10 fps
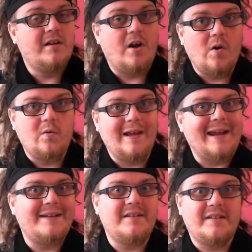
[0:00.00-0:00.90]
a whole
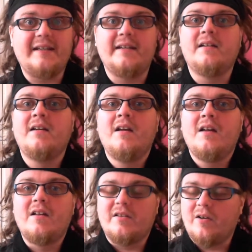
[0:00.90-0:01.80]
A to Z.
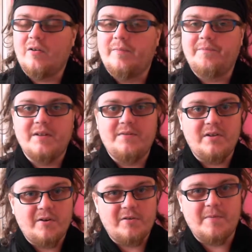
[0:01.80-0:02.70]
So if
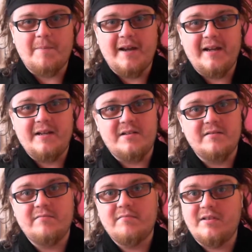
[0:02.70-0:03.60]
you go to my
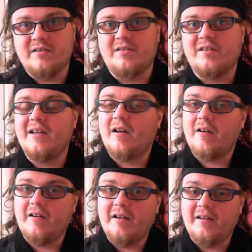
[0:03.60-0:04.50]
page, you'll see it.
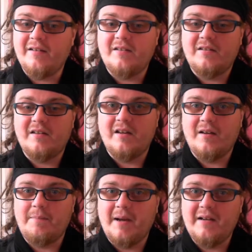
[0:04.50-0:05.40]
It's
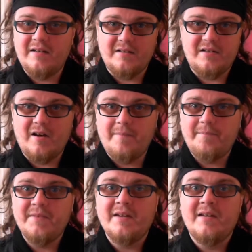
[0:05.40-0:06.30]
pinned at the
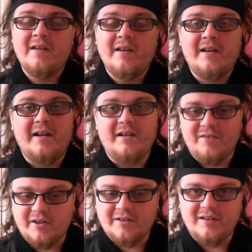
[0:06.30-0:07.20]
top, and
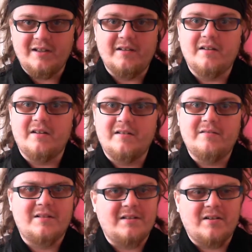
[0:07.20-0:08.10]
you've got to click the
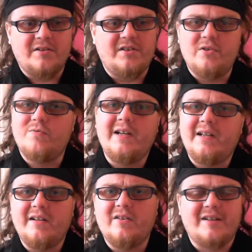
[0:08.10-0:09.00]
continue
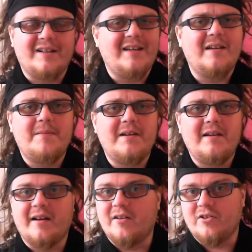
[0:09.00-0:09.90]
reading. I'll click here a
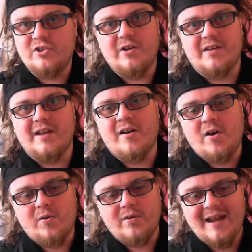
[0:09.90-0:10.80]
bit, and it'll show you the
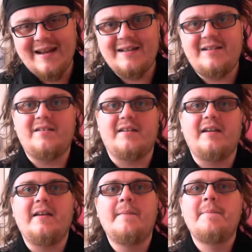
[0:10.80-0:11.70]
whole A to
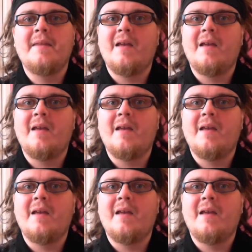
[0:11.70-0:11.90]
Z,